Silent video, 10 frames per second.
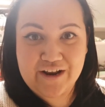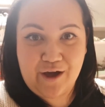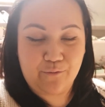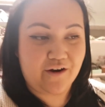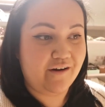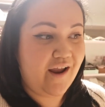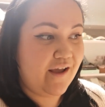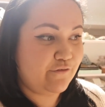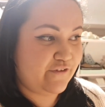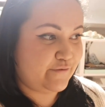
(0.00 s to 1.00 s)
an hour,
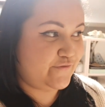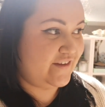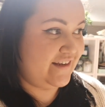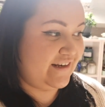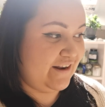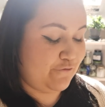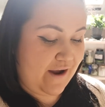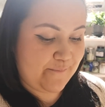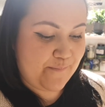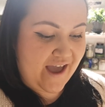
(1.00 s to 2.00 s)
15
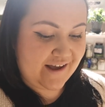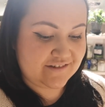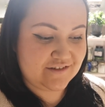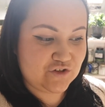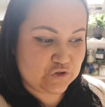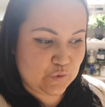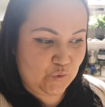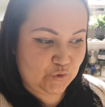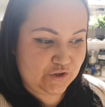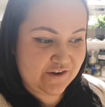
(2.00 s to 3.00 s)
grab bags
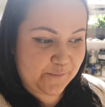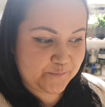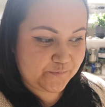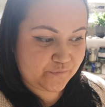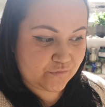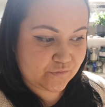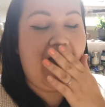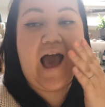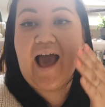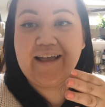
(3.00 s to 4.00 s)
sold.
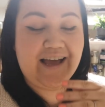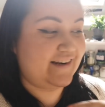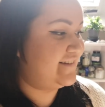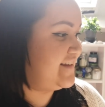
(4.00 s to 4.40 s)
I gotta